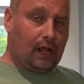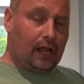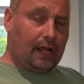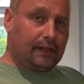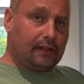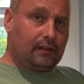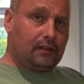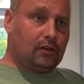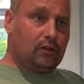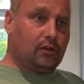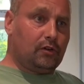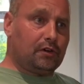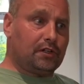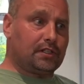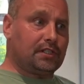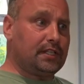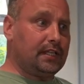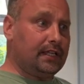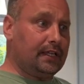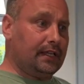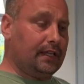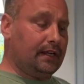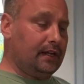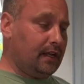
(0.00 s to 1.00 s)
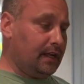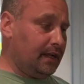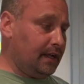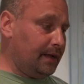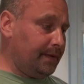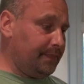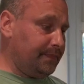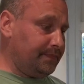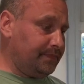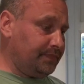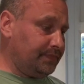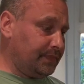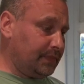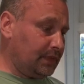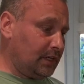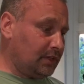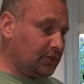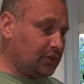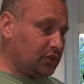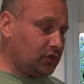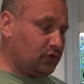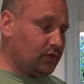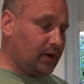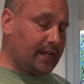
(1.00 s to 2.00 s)
I cooked it in a
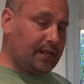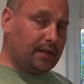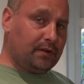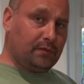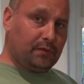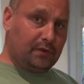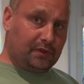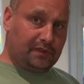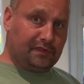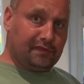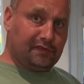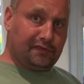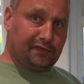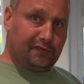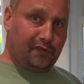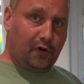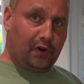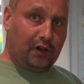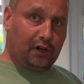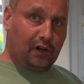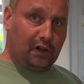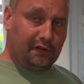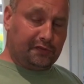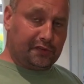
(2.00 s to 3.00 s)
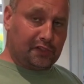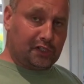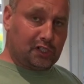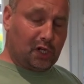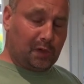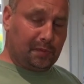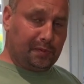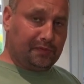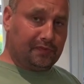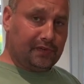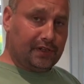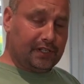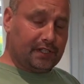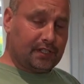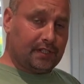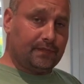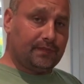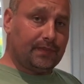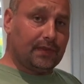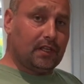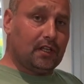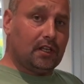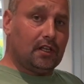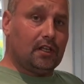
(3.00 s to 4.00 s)
tray with foil over the top of it,
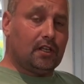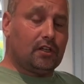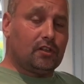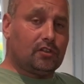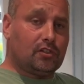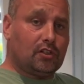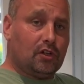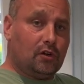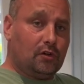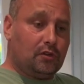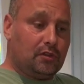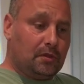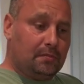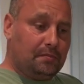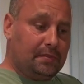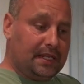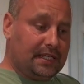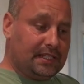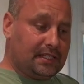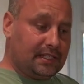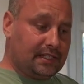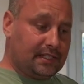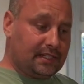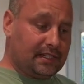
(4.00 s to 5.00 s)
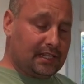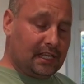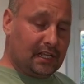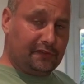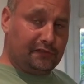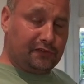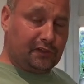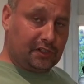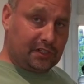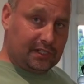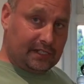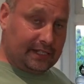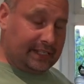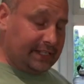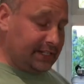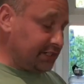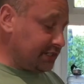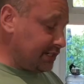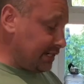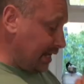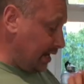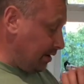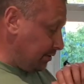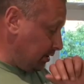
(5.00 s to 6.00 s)
so the meat itself just
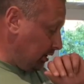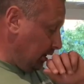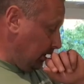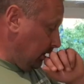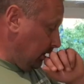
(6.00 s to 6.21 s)
leached out